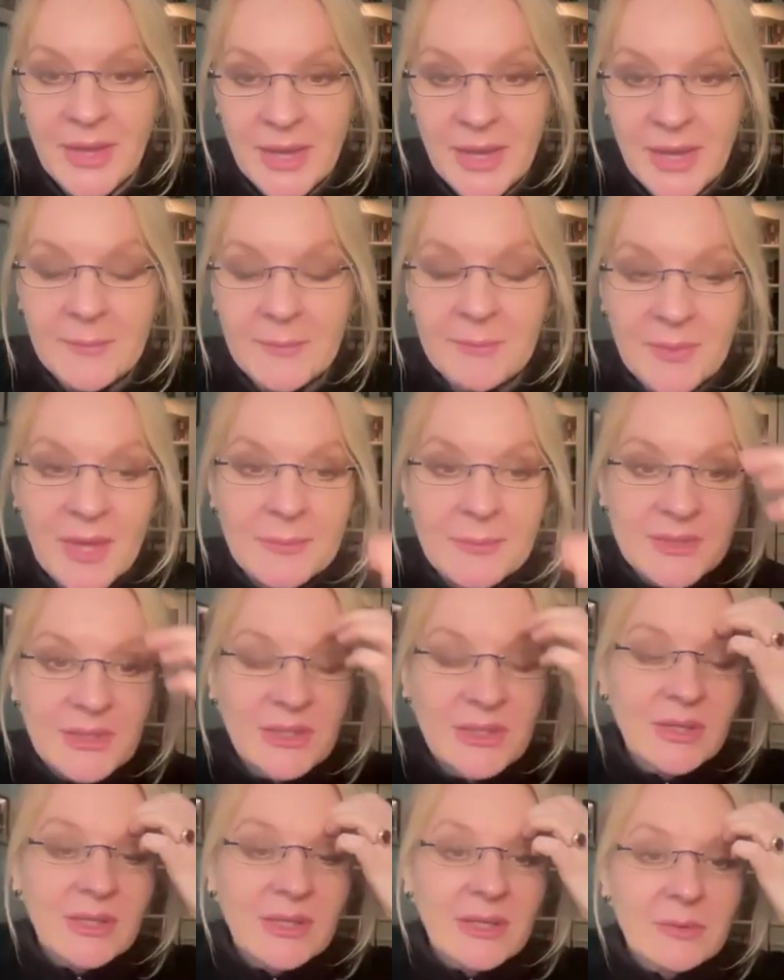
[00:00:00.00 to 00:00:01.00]
Yeah,
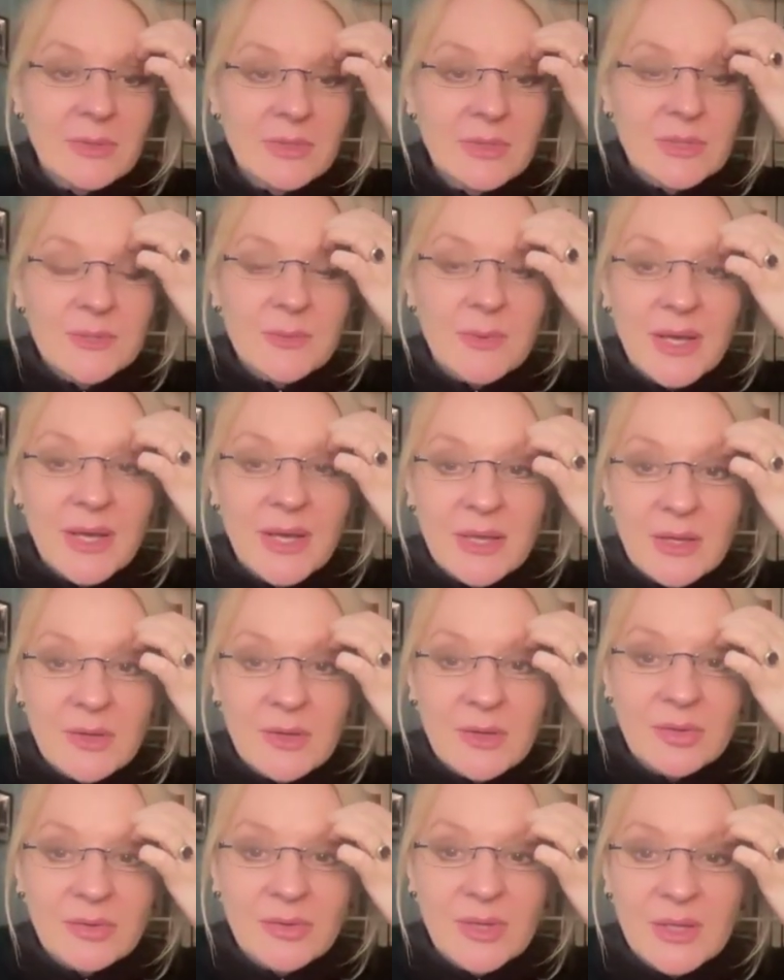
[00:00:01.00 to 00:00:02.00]
absolutely. Which is why,
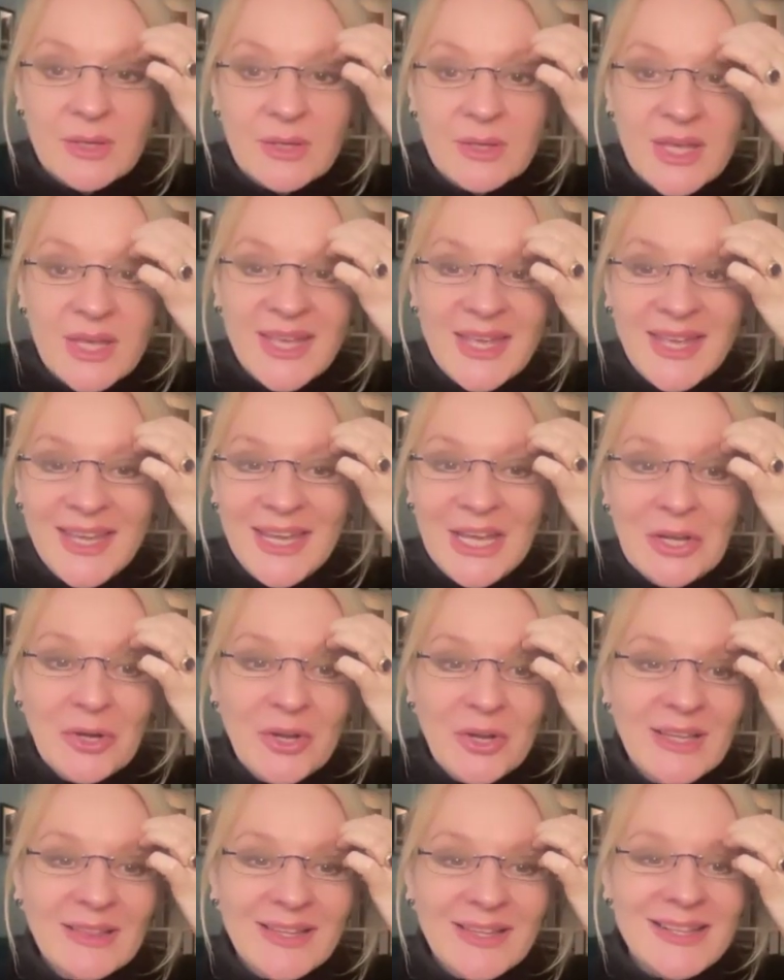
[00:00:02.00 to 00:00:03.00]
the
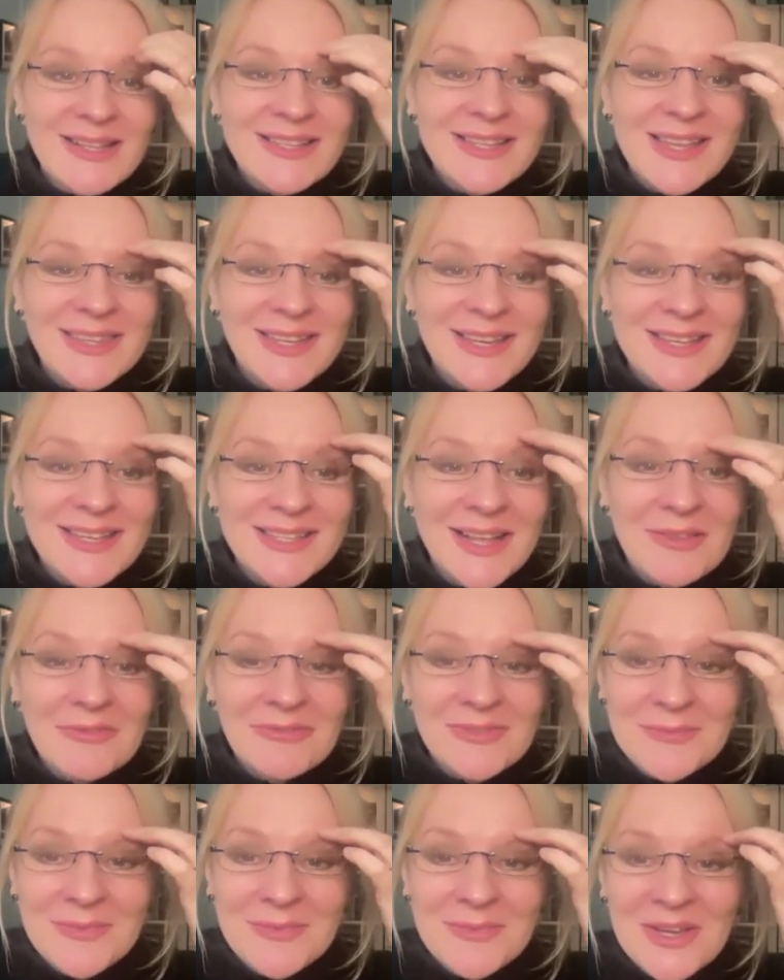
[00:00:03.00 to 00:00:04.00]
heal
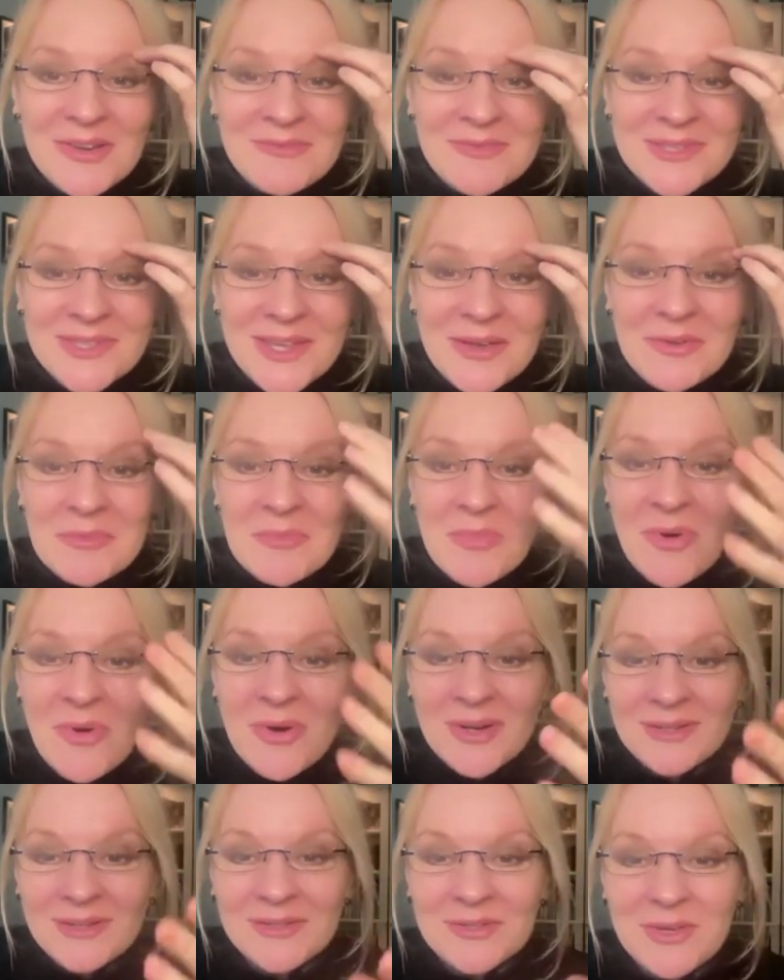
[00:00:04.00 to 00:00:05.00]
thyself has become so
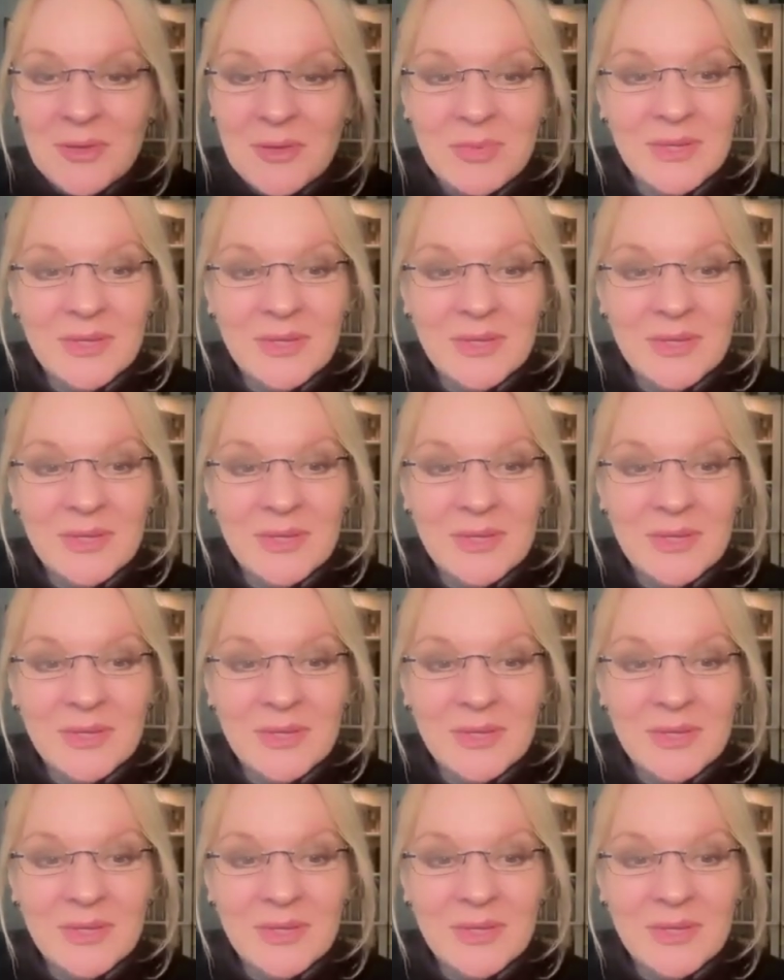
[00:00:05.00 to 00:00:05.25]
important, right?